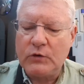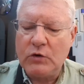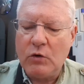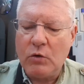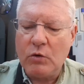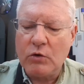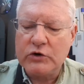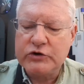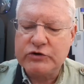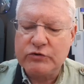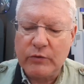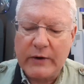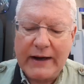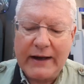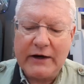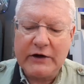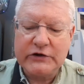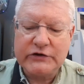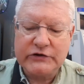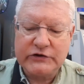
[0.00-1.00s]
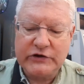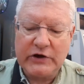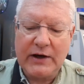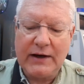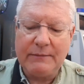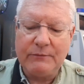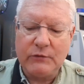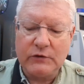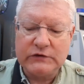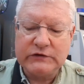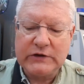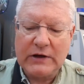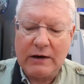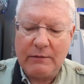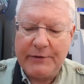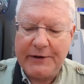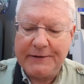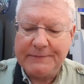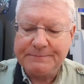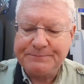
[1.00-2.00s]
horseradish type
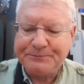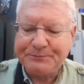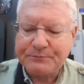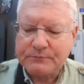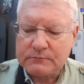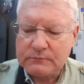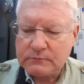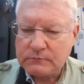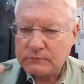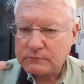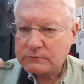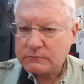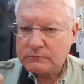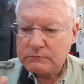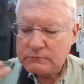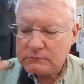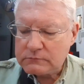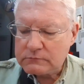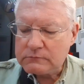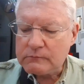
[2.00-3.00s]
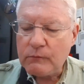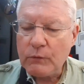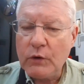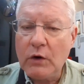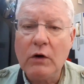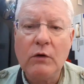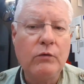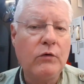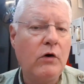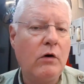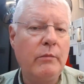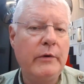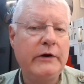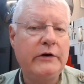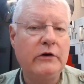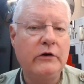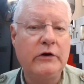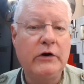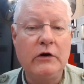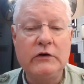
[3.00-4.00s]
wasabi aroma in
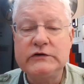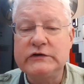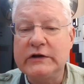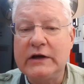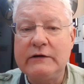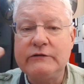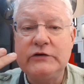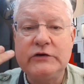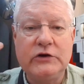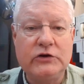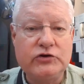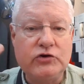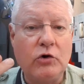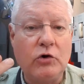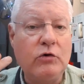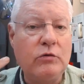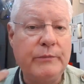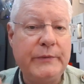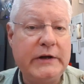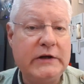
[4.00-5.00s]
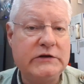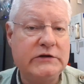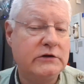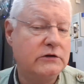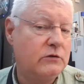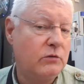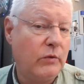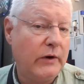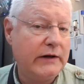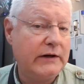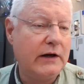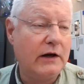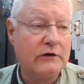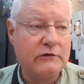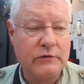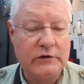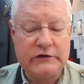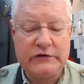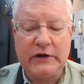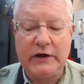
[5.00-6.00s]
your nose. It gives you the tong pizza, the way down, as
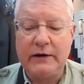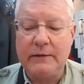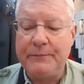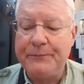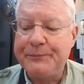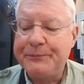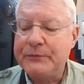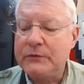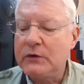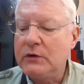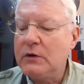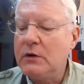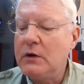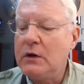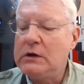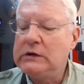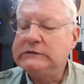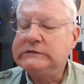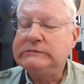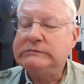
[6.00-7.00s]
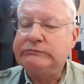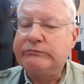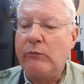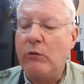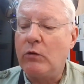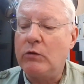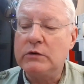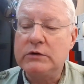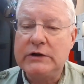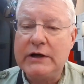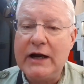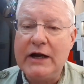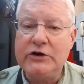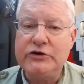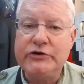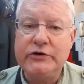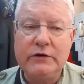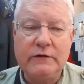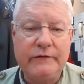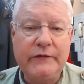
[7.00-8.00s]
we say in
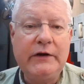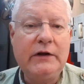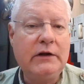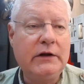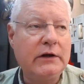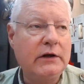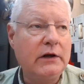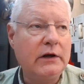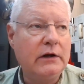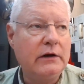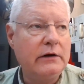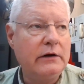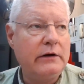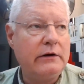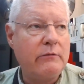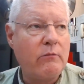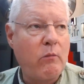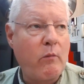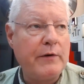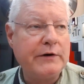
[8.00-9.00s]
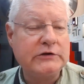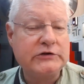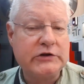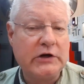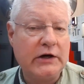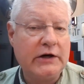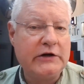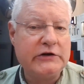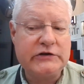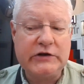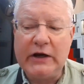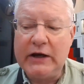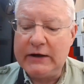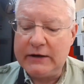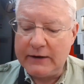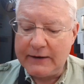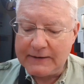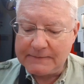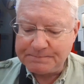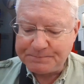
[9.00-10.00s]
ganja feeling in Chinese. And
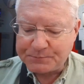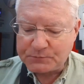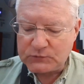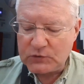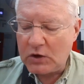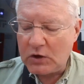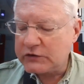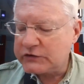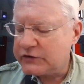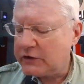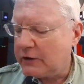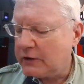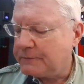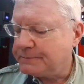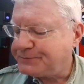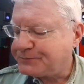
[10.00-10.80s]
also,